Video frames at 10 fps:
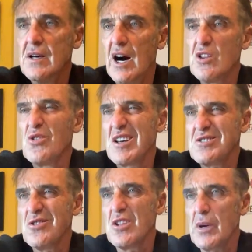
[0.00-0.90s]
I know that's
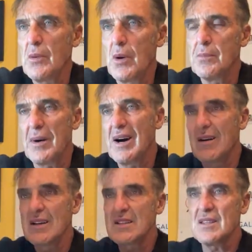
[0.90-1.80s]
not the way it works, but I
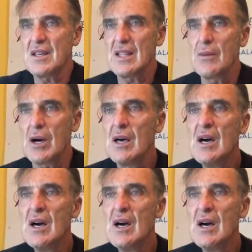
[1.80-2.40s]
like to think that way.